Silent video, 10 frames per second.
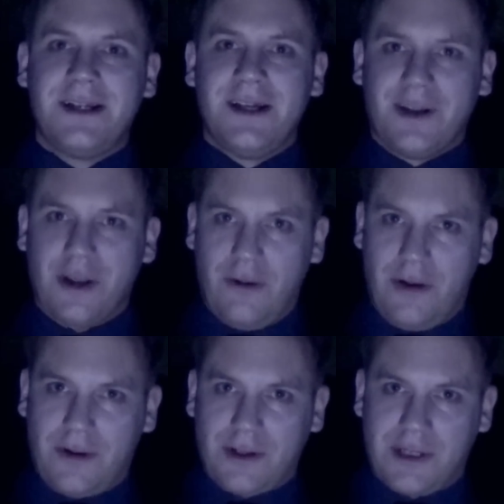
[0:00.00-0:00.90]
no
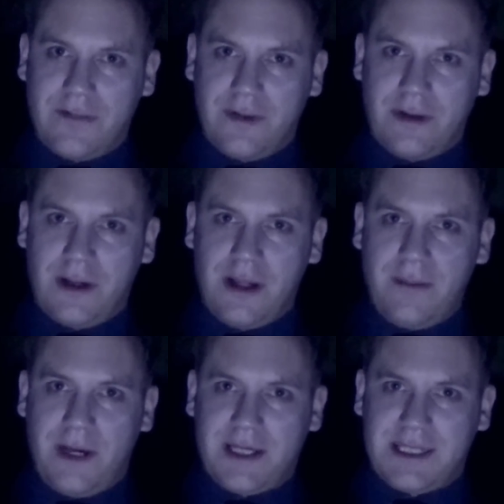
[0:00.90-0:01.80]
longer driven
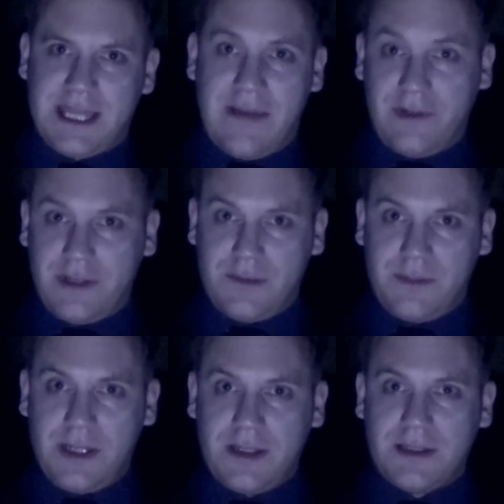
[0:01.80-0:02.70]
by a savage
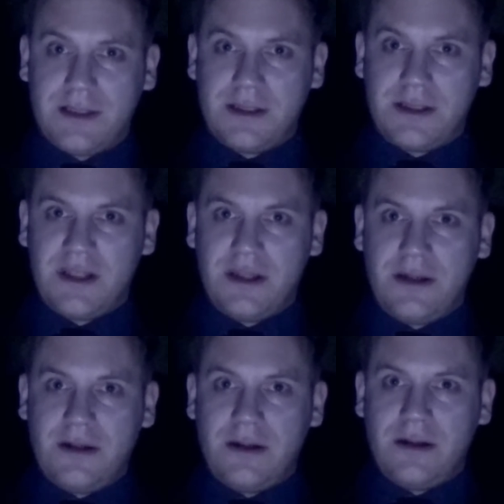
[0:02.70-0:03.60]
beast?
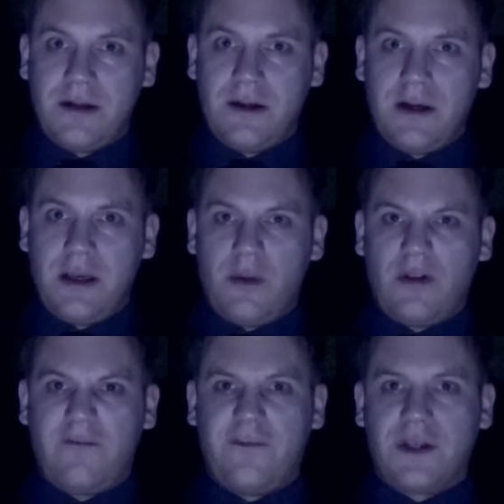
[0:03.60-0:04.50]
You are
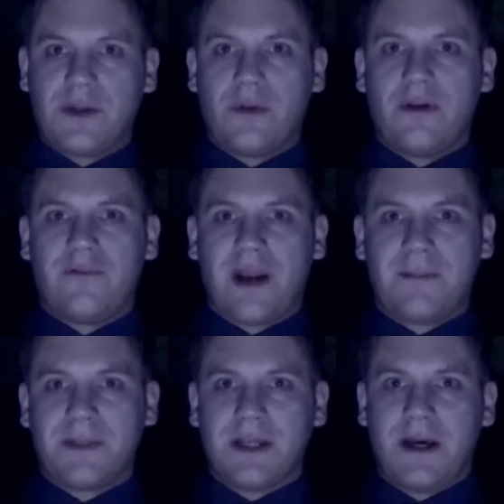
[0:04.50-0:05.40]
a fish, you are a
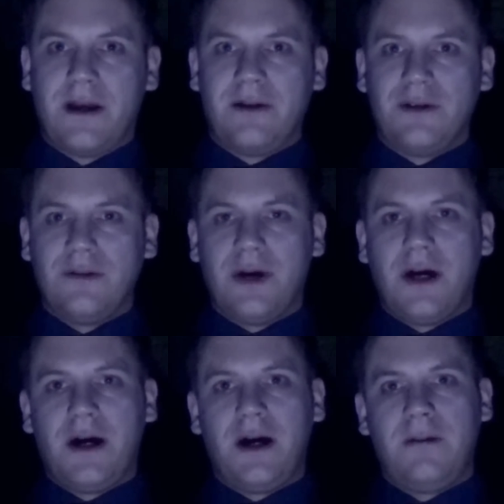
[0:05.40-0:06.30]
reptile, you
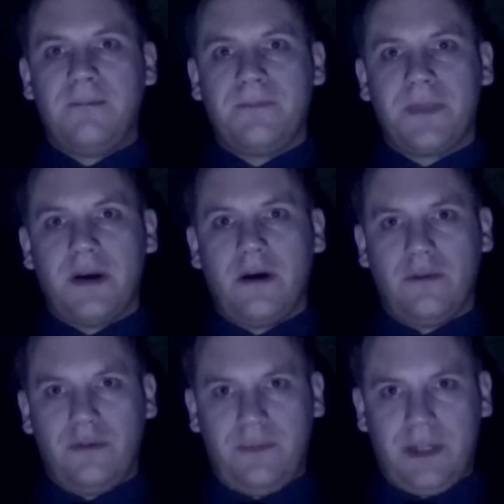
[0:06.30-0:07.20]
are
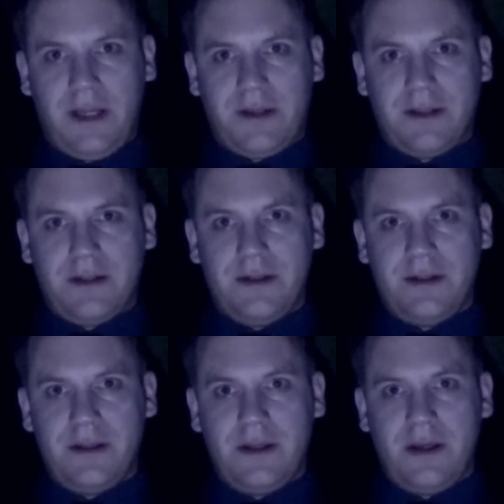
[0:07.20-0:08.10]
cold-blooded.
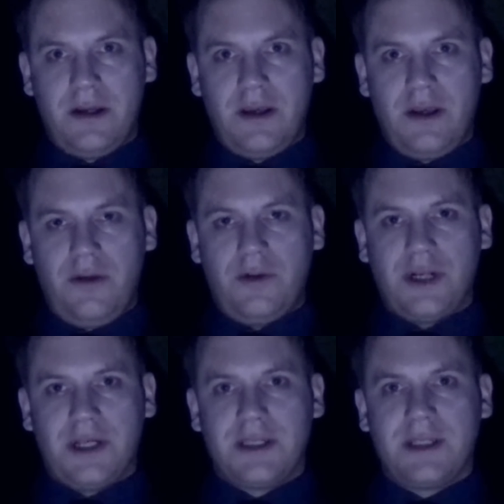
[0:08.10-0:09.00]
You
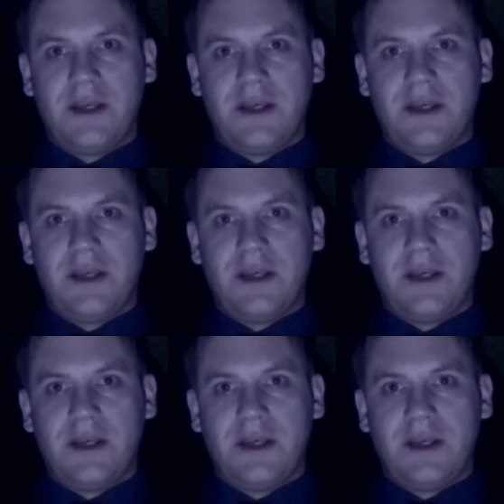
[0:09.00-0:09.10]
just